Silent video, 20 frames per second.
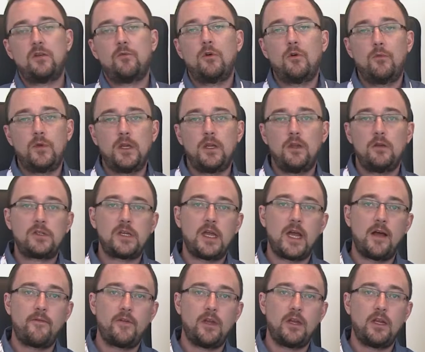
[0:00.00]
to what we used to
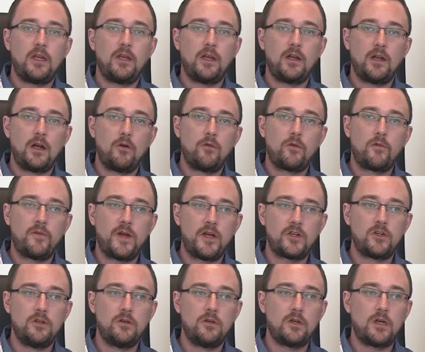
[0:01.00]
have in
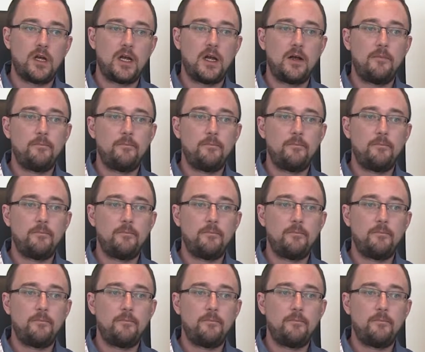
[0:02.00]
older-fashioned